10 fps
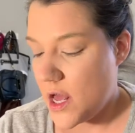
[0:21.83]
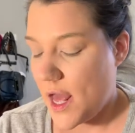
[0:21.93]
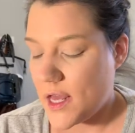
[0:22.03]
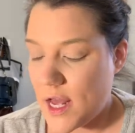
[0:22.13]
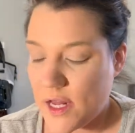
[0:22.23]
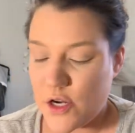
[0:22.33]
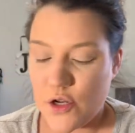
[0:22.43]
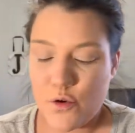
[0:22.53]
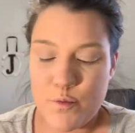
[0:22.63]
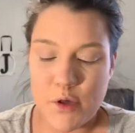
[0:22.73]
I got a
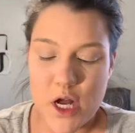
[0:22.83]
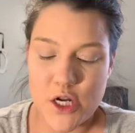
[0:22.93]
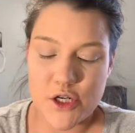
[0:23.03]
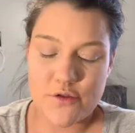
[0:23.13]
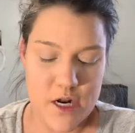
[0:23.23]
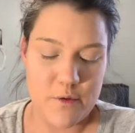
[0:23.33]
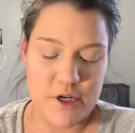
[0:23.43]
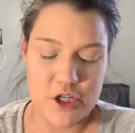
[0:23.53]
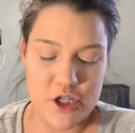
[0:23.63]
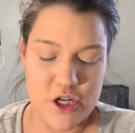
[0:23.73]
new blush that was
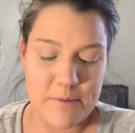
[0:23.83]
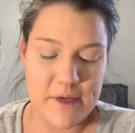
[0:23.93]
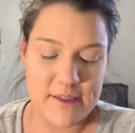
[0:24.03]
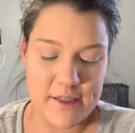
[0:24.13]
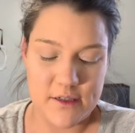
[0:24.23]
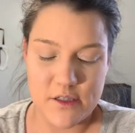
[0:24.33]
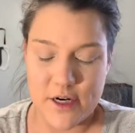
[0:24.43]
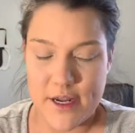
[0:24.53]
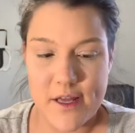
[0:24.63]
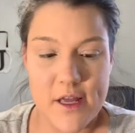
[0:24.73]
Shop Misa.
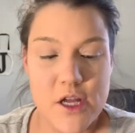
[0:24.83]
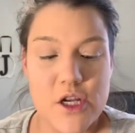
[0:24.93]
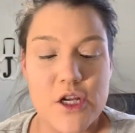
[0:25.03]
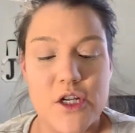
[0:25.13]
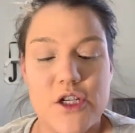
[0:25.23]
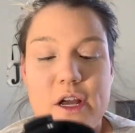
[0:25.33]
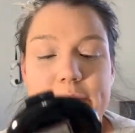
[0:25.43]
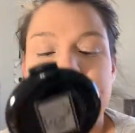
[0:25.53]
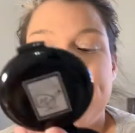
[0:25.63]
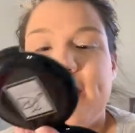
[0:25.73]

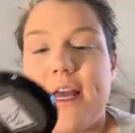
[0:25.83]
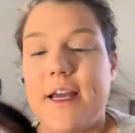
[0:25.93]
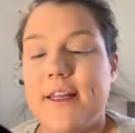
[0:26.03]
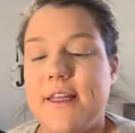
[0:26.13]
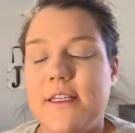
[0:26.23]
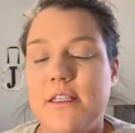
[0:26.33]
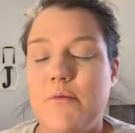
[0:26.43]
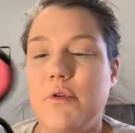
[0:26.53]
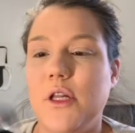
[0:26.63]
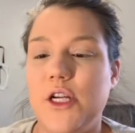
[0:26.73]
I got this
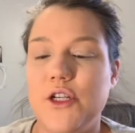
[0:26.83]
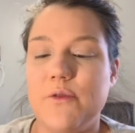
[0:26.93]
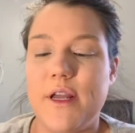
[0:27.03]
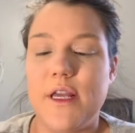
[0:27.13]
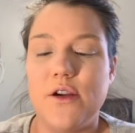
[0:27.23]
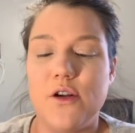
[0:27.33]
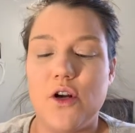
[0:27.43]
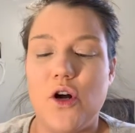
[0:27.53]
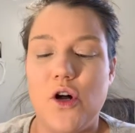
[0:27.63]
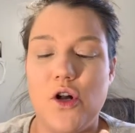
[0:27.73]
blush right here
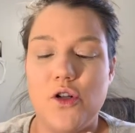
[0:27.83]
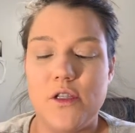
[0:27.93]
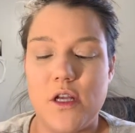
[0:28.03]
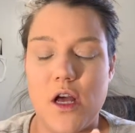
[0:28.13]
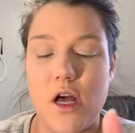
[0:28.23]
called